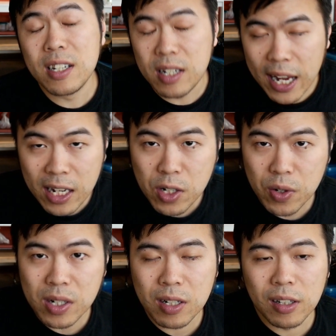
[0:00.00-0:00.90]

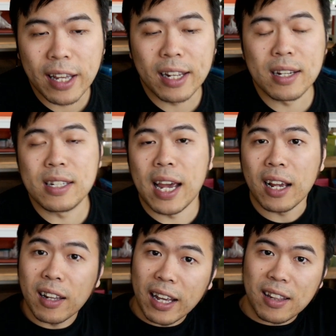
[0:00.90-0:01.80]
dangerous to let a
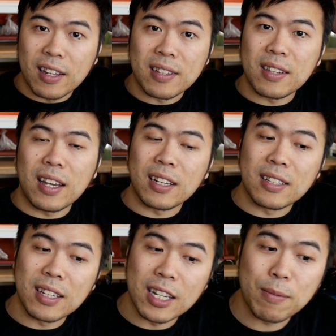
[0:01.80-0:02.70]
deck like this
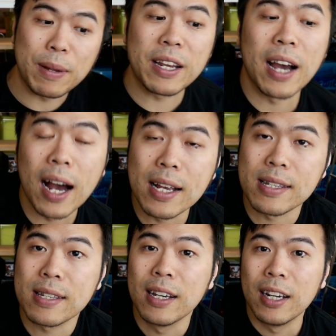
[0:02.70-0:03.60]
exist
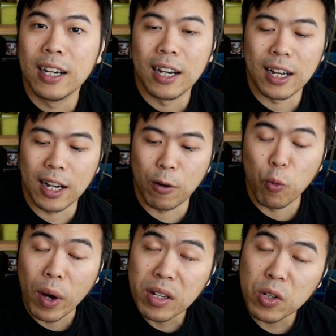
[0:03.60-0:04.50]
because uh,
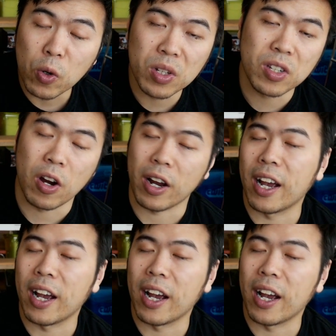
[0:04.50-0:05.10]
one gold Sark.